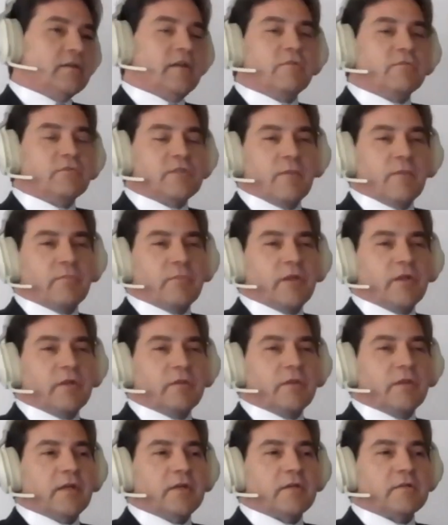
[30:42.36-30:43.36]
Give
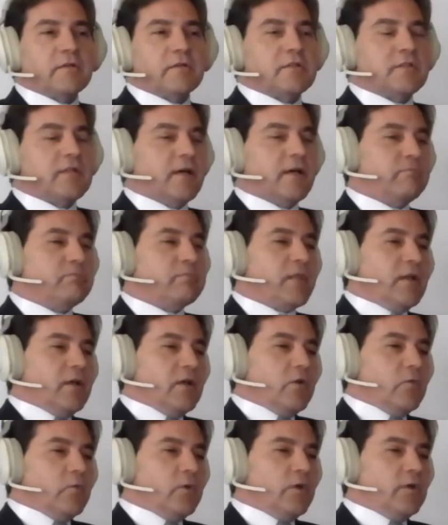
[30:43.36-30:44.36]
something that
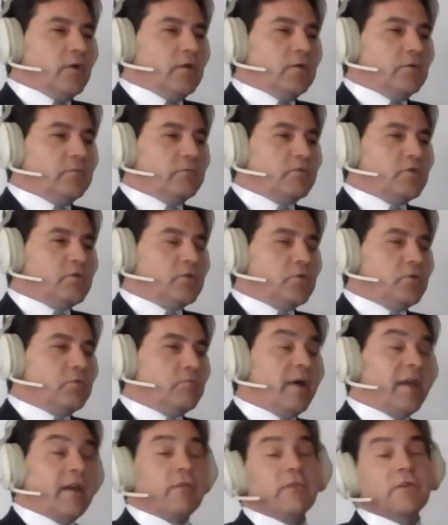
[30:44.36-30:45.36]
will do
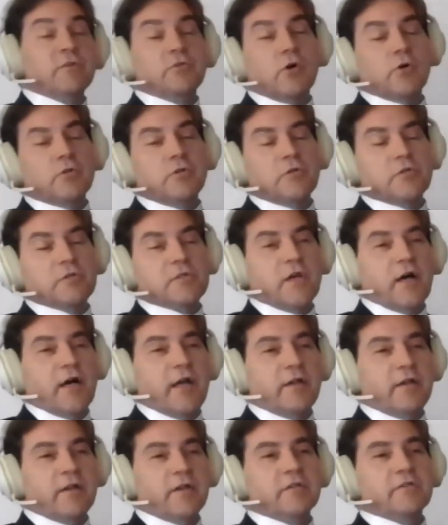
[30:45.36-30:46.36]
better than
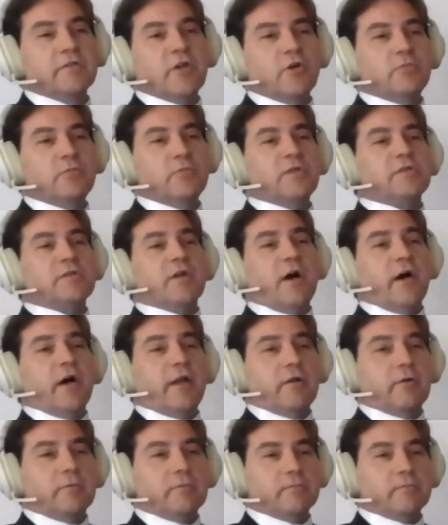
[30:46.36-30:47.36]
DocuSign and Adobe
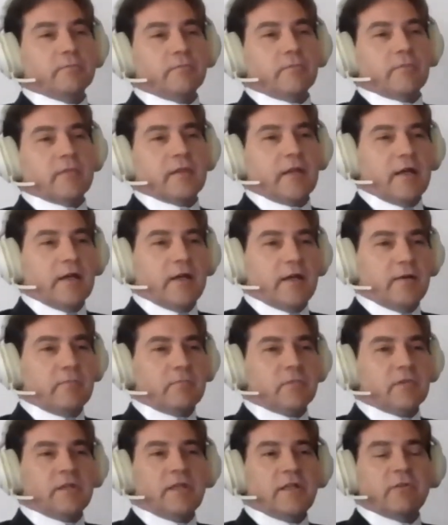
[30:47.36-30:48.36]
Sign,
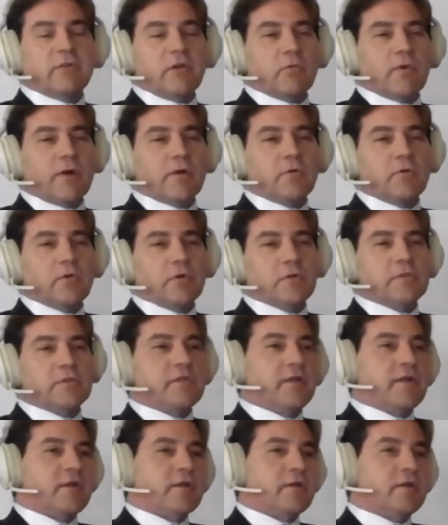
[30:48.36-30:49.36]
leaving records
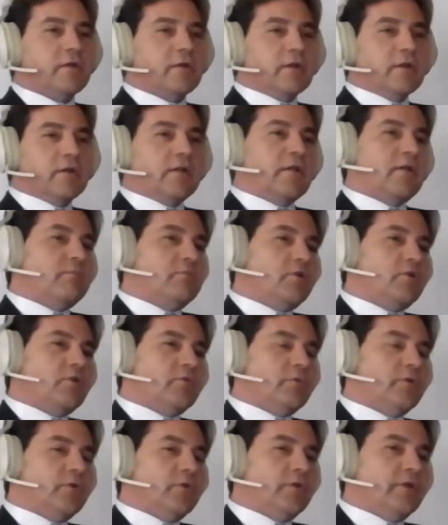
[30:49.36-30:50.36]
that are
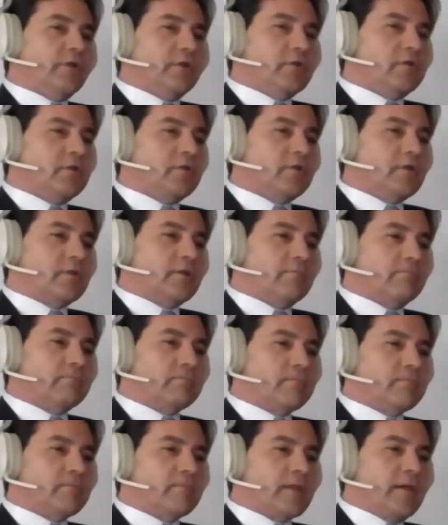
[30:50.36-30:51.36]
immutable
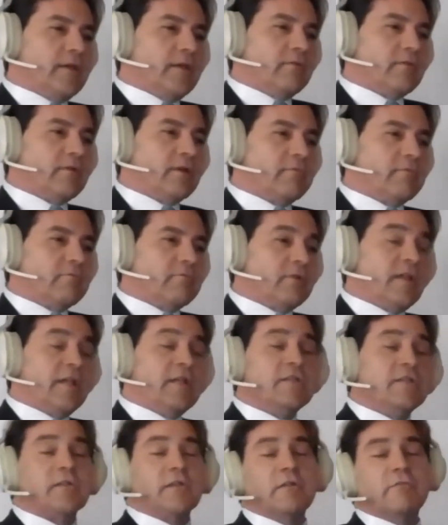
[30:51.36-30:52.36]
and
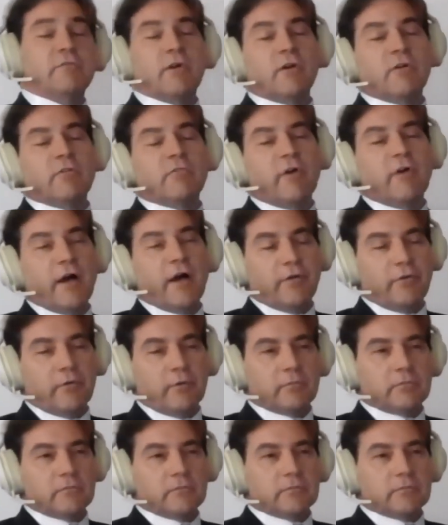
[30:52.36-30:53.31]
easily verified,